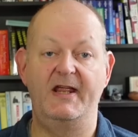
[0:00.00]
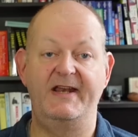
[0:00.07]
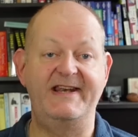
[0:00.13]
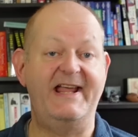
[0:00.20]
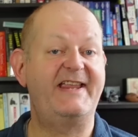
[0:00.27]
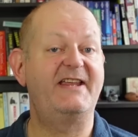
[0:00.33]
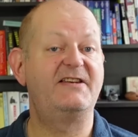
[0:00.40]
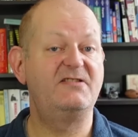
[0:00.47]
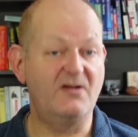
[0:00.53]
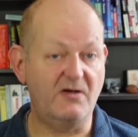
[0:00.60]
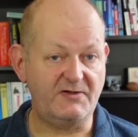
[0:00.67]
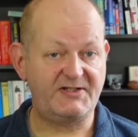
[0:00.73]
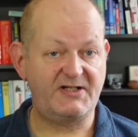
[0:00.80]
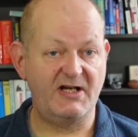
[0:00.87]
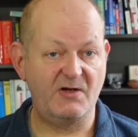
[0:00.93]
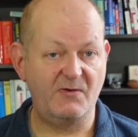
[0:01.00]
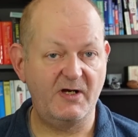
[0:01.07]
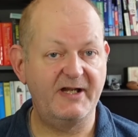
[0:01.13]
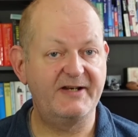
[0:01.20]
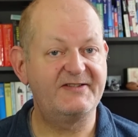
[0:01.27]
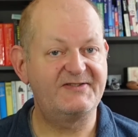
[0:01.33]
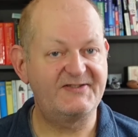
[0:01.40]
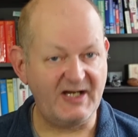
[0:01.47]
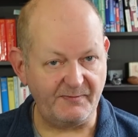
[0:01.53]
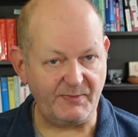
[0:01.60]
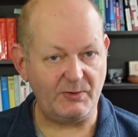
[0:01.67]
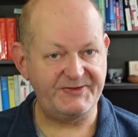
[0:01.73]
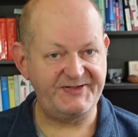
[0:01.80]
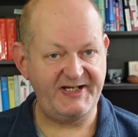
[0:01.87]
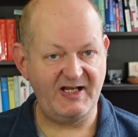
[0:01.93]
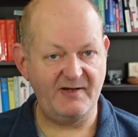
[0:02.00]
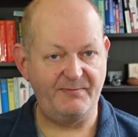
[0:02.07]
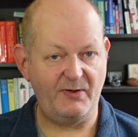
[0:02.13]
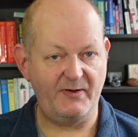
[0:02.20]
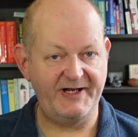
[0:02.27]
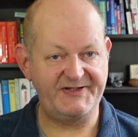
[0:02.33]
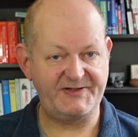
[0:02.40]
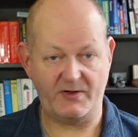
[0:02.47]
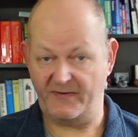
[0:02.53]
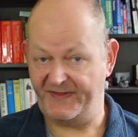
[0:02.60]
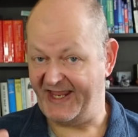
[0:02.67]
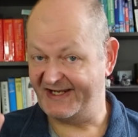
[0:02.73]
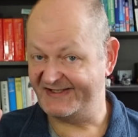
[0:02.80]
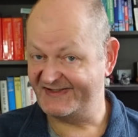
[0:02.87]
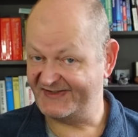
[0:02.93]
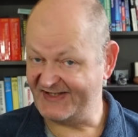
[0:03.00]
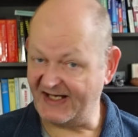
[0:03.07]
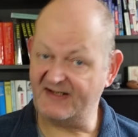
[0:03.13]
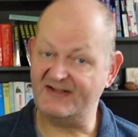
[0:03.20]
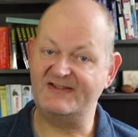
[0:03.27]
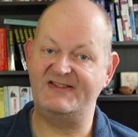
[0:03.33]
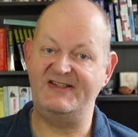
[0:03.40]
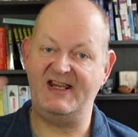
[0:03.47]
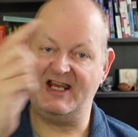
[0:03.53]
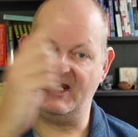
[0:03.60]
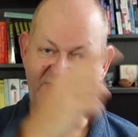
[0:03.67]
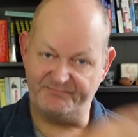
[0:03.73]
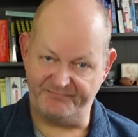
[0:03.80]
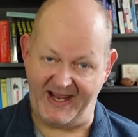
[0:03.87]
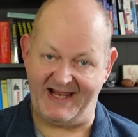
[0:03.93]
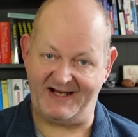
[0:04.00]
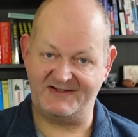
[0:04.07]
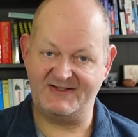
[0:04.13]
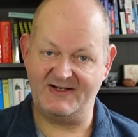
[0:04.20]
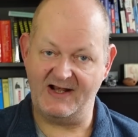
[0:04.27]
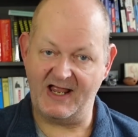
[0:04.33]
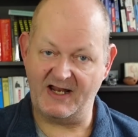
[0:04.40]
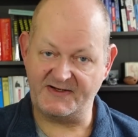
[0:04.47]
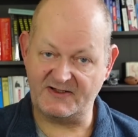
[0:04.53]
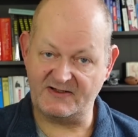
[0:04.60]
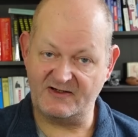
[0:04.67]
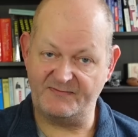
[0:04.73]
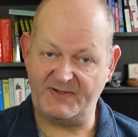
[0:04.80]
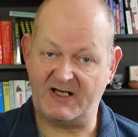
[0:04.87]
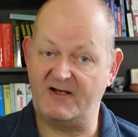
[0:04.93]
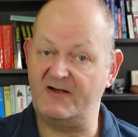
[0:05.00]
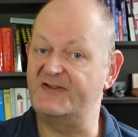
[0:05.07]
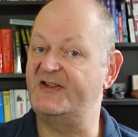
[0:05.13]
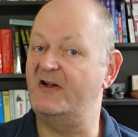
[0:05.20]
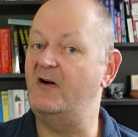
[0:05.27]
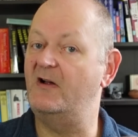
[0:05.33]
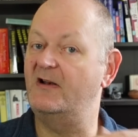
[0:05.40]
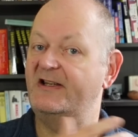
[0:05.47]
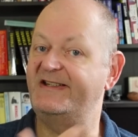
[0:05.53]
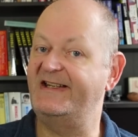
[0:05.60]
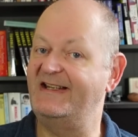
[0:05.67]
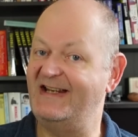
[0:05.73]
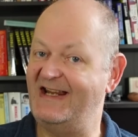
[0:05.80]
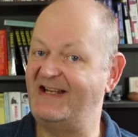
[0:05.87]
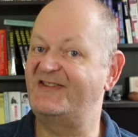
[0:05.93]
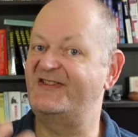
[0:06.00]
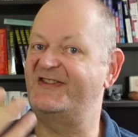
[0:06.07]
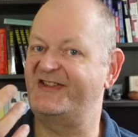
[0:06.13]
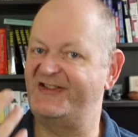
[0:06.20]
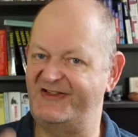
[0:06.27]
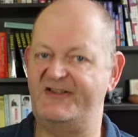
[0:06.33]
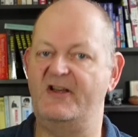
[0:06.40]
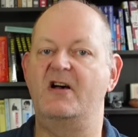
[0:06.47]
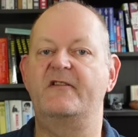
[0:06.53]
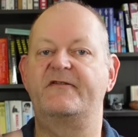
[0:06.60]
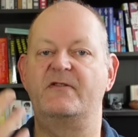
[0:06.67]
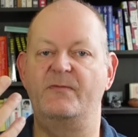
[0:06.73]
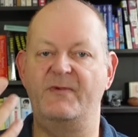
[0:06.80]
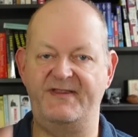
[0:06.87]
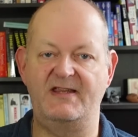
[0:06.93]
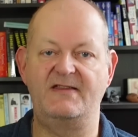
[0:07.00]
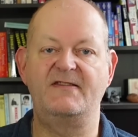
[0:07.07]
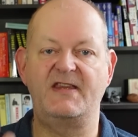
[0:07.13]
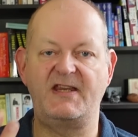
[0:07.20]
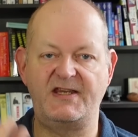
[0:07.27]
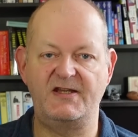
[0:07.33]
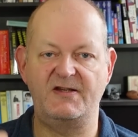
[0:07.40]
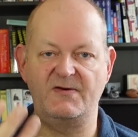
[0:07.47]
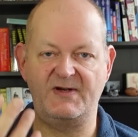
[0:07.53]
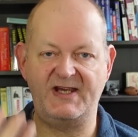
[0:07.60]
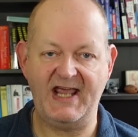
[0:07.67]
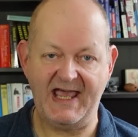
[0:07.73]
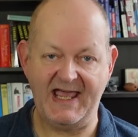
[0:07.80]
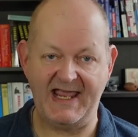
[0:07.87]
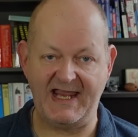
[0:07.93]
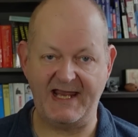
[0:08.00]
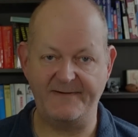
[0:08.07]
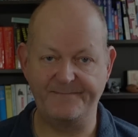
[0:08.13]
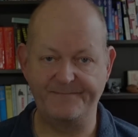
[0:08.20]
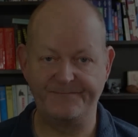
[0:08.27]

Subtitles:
Now, you're not going to earn double tier points on that second ticket back to London because a holiday needs to start from within the UK.